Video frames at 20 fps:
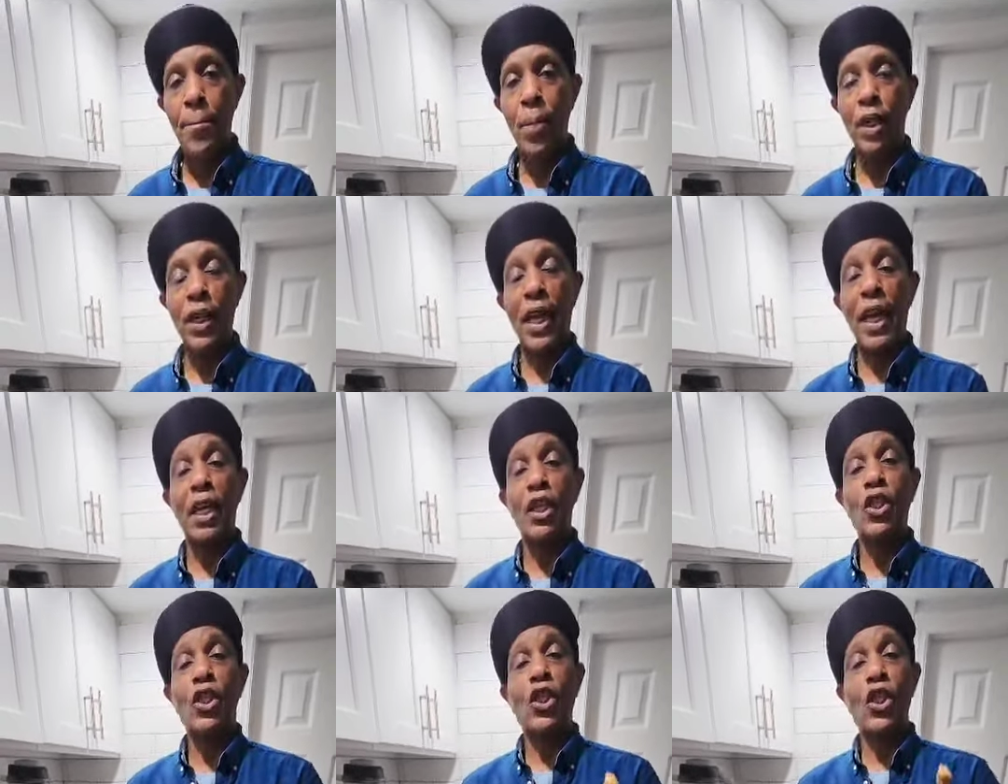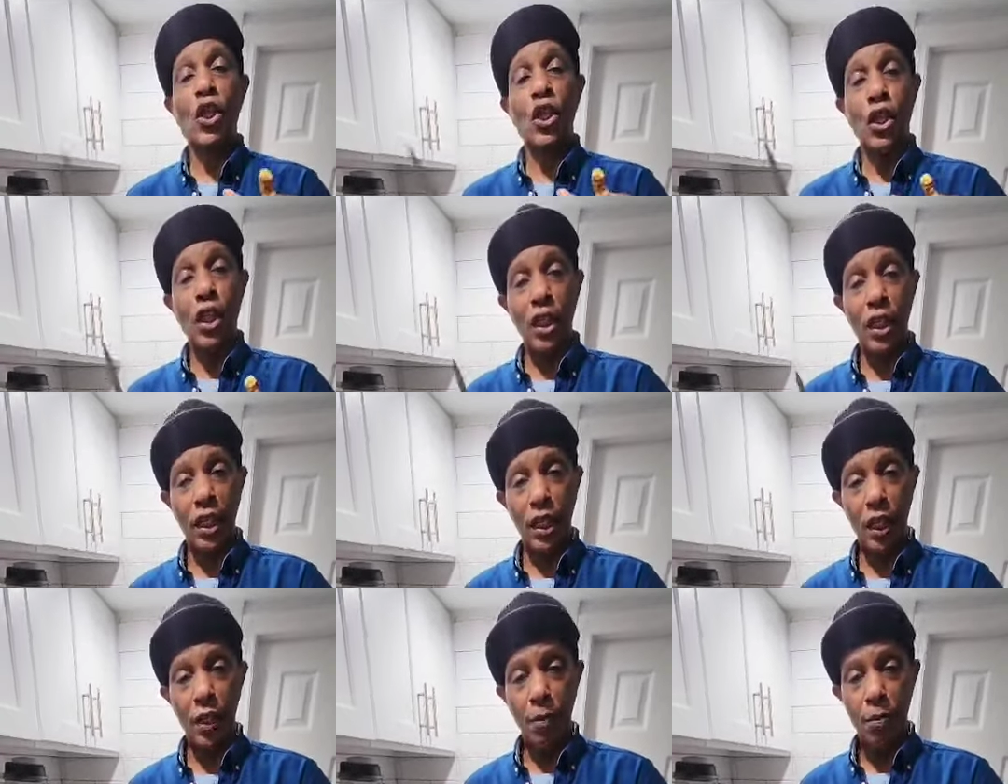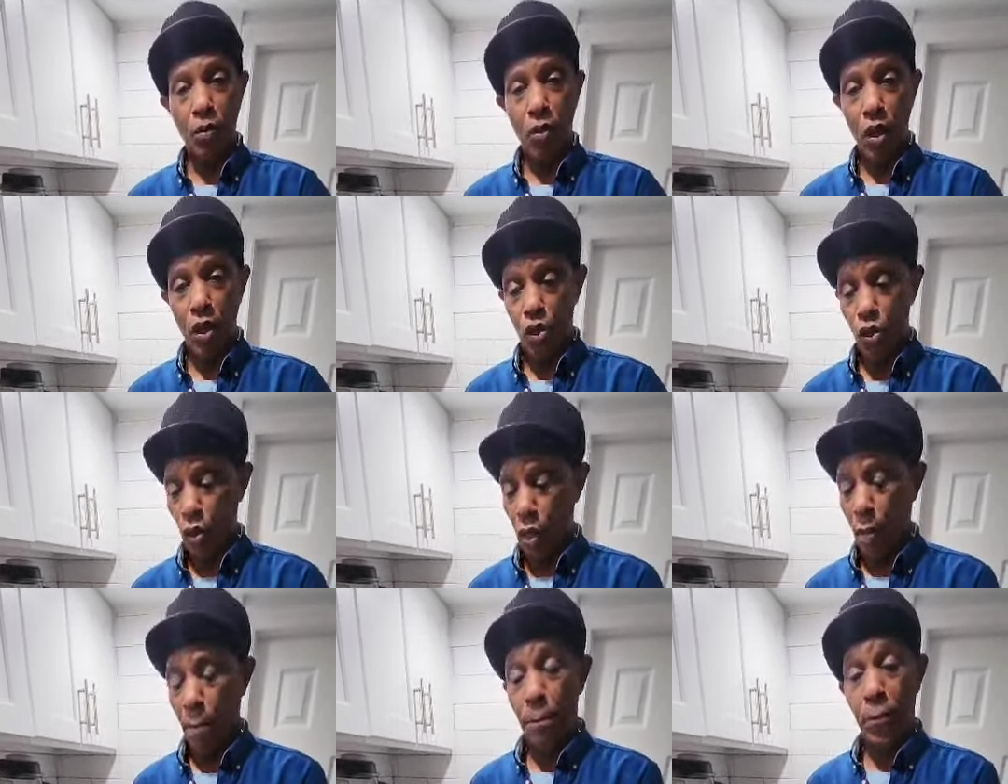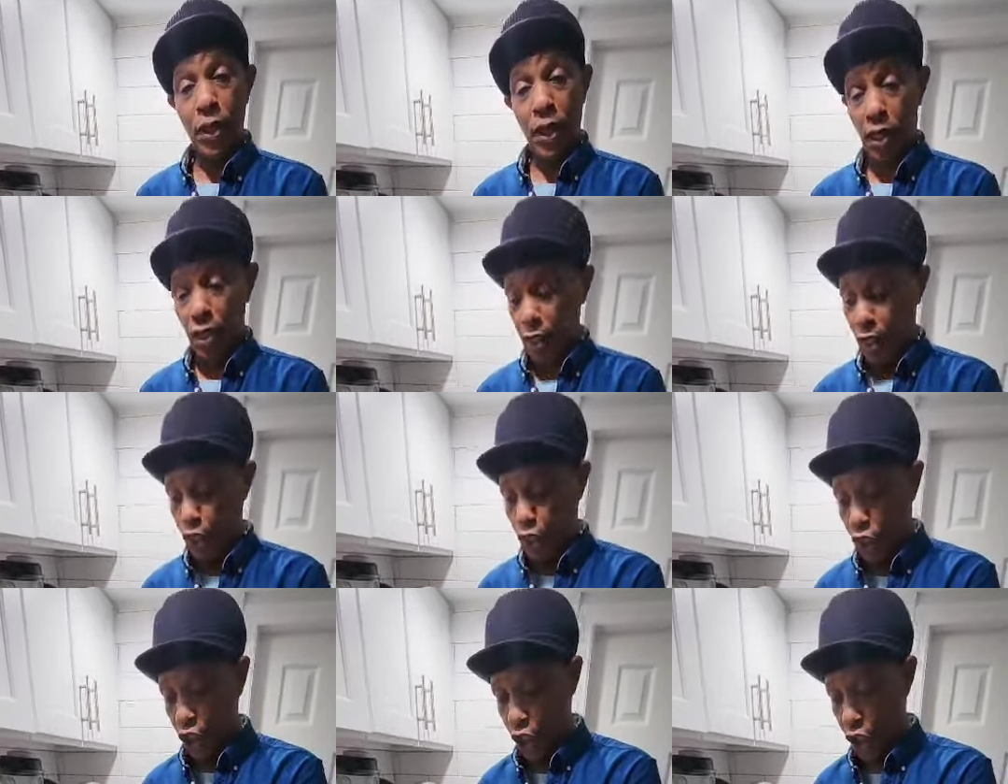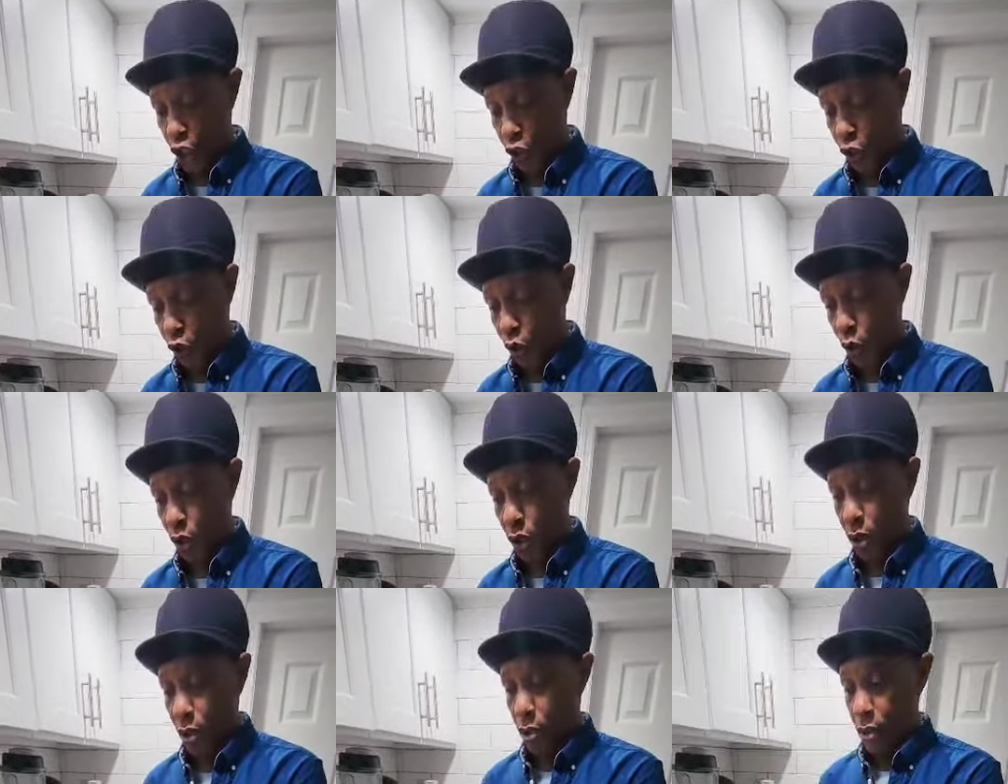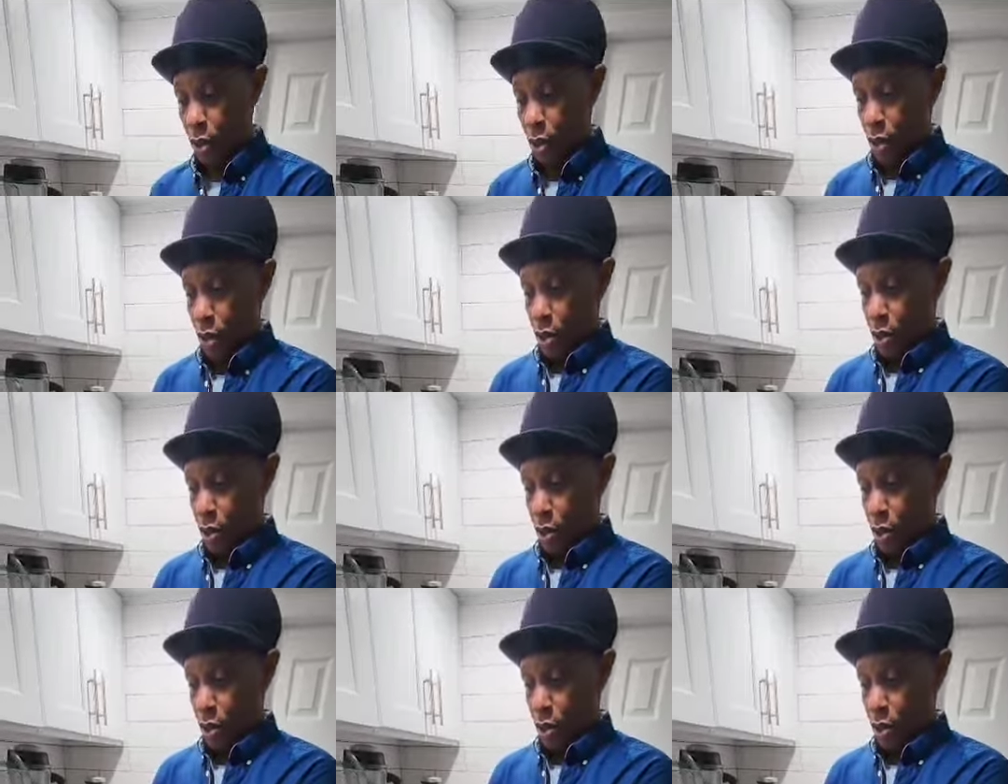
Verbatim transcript: But externally, you can put it in a cheesecloth,